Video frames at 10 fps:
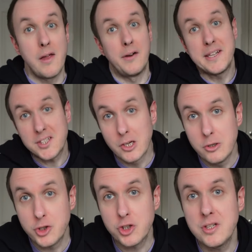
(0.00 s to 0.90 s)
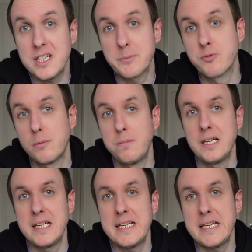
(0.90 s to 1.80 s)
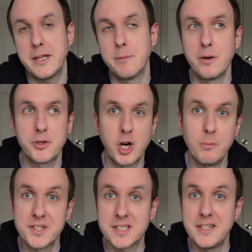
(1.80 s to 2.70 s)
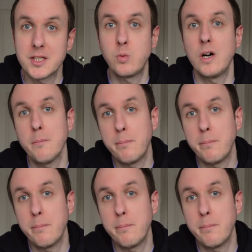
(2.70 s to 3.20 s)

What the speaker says: Now this solution is probably the most common sense one,